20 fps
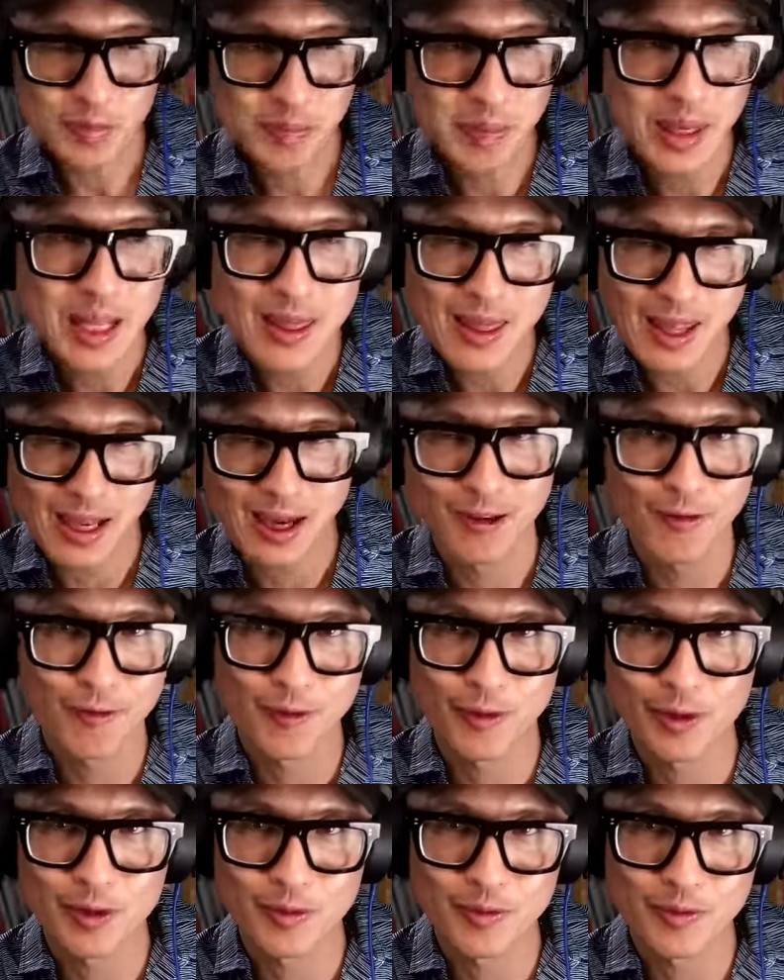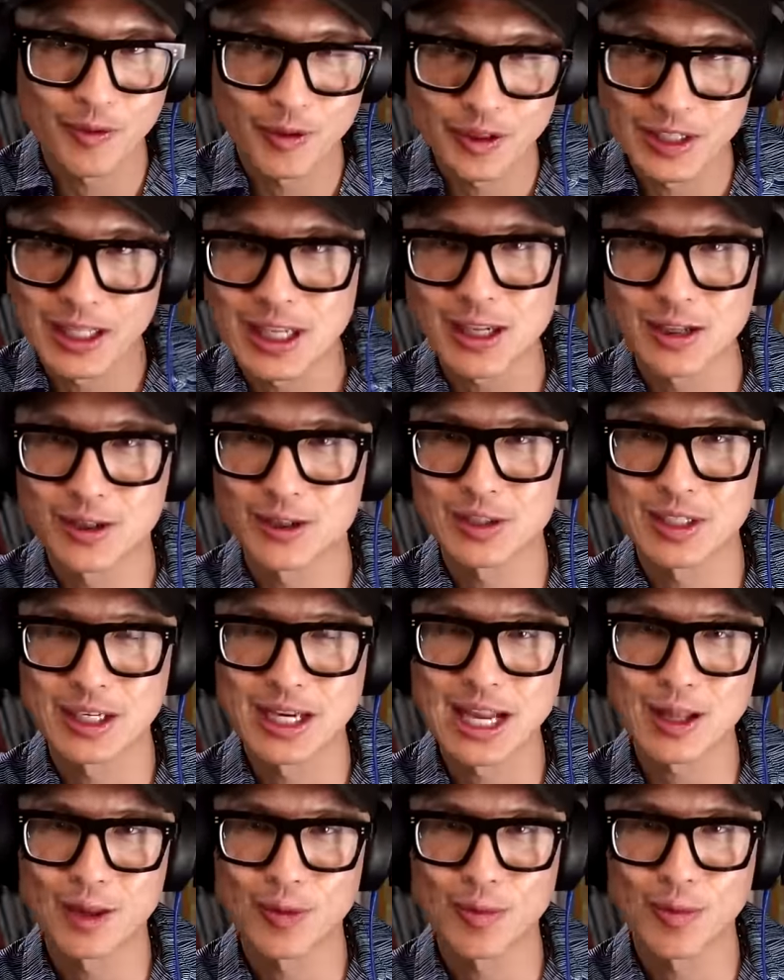been there for for years, and
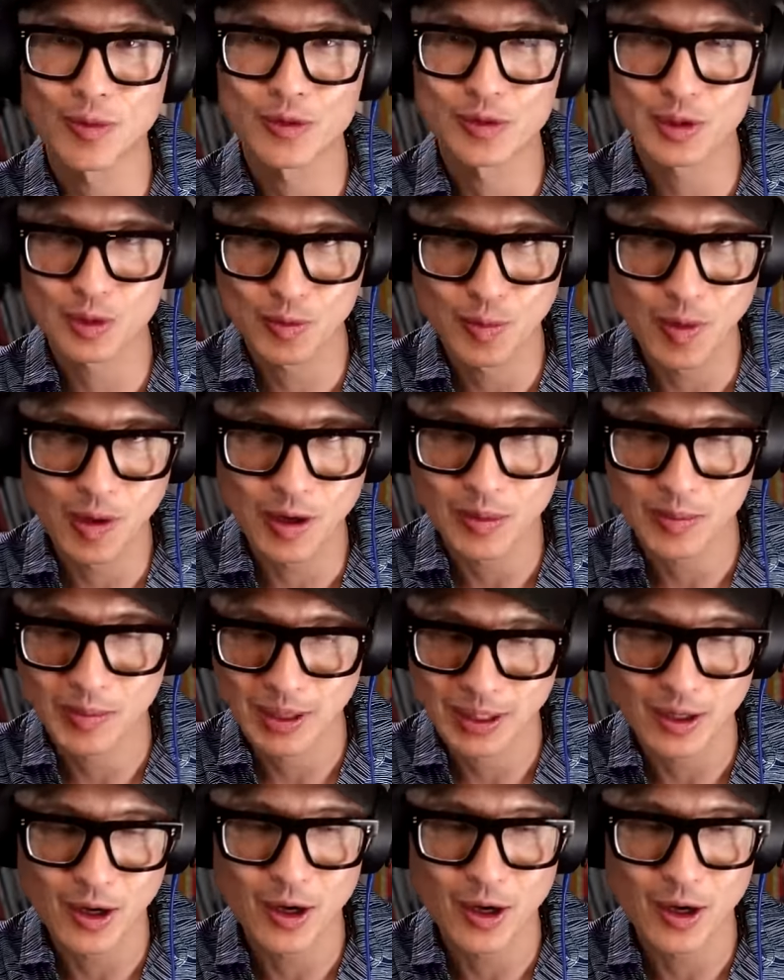now the world just woke up like,